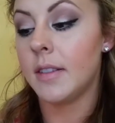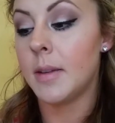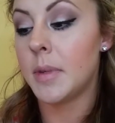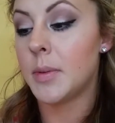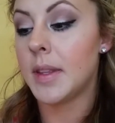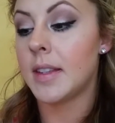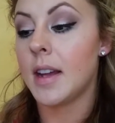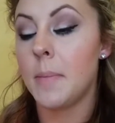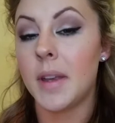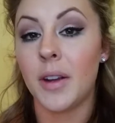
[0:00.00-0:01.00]
in between the
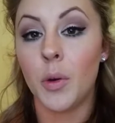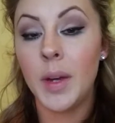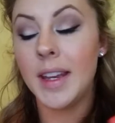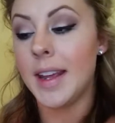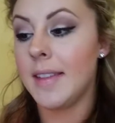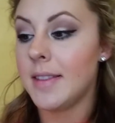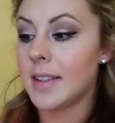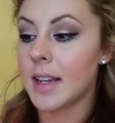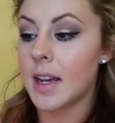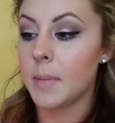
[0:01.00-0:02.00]
time that it quit and the
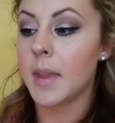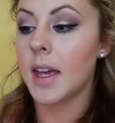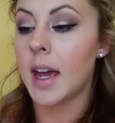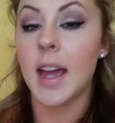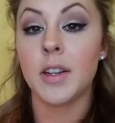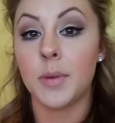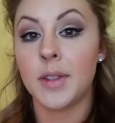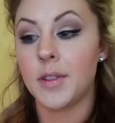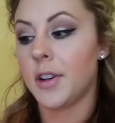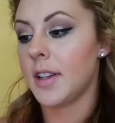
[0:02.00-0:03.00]
time that I had to
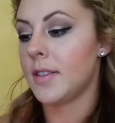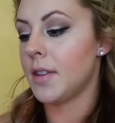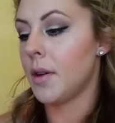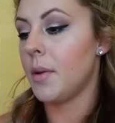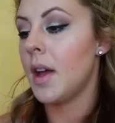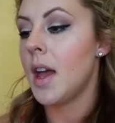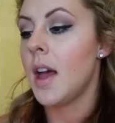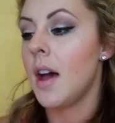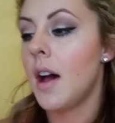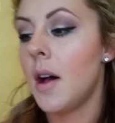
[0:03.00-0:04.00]
restart it. So
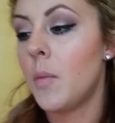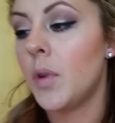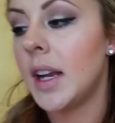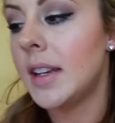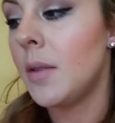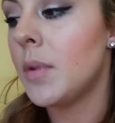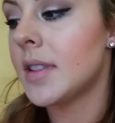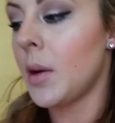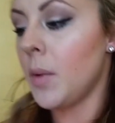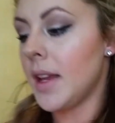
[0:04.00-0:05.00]
what I did
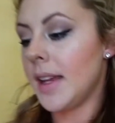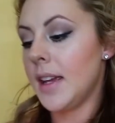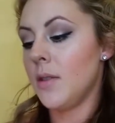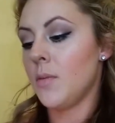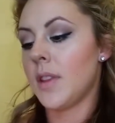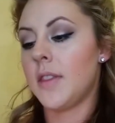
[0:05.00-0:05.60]
was I went in with